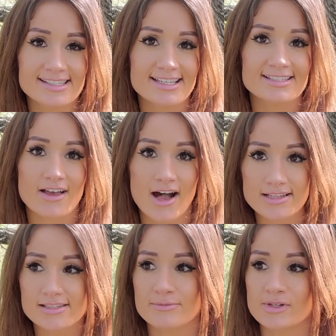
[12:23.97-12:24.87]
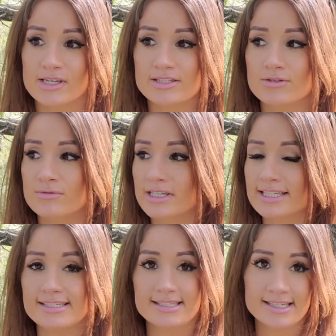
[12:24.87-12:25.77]
It's awesome. You get to
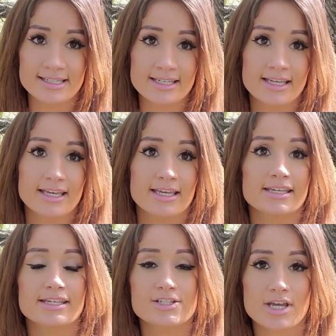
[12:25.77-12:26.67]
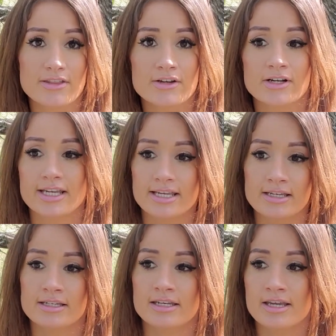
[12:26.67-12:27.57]
really see each other
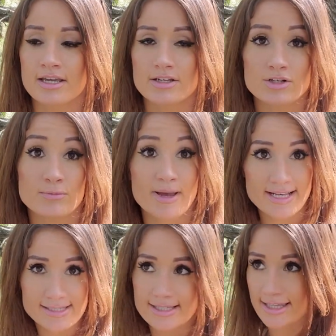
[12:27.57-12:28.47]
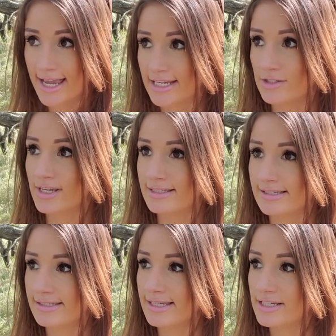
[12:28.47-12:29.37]
in your best light. You get
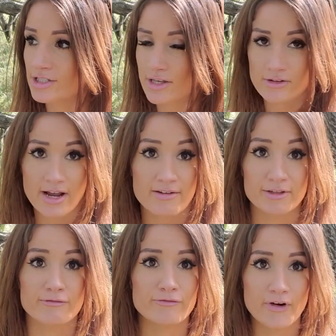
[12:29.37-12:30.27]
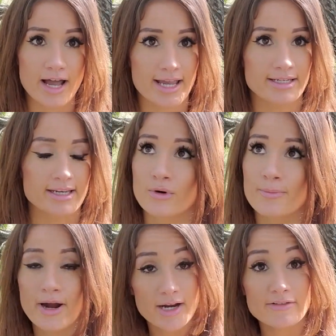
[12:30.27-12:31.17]
to see each other having fun. A
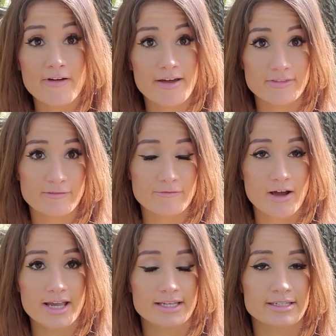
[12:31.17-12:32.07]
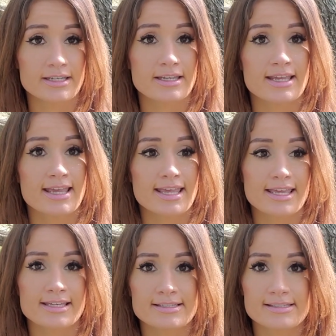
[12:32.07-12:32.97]
part of having fun
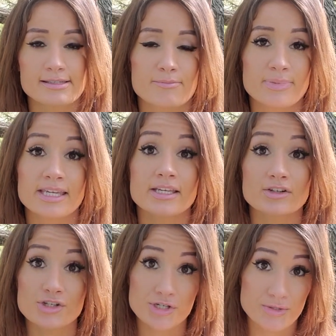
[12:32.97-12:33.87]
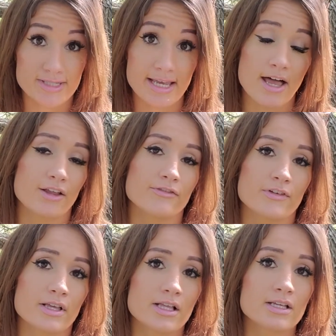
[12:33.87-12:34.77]
is being your true self.
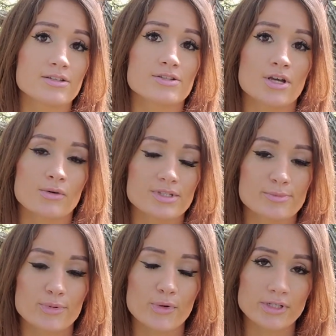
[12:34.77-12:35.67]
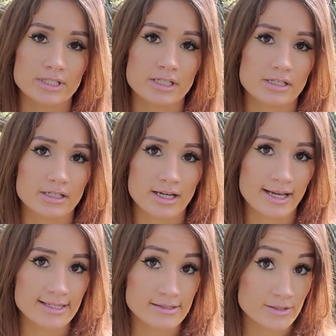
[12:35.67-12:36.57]
So it's important,
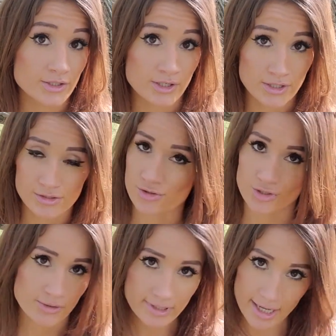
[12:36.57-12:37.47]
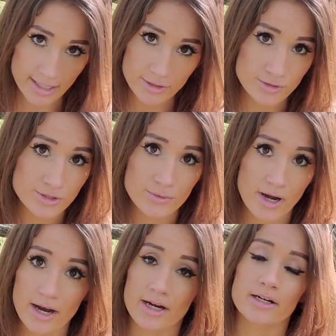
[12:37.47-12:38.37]
guys, girls, don't hide who you
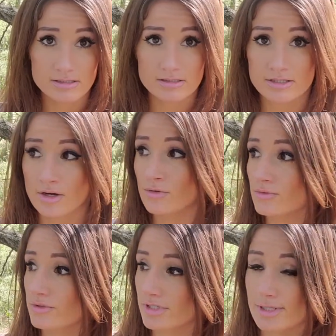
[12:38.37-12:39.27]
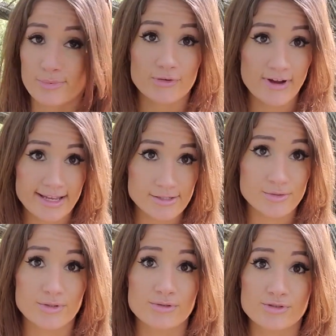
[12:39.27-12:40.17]
are. Don't suppress
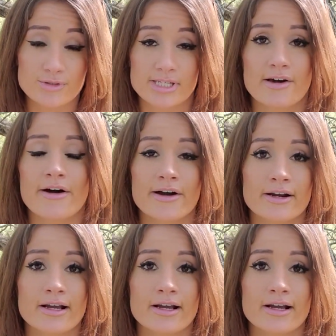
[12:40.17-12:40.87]
who you truly are.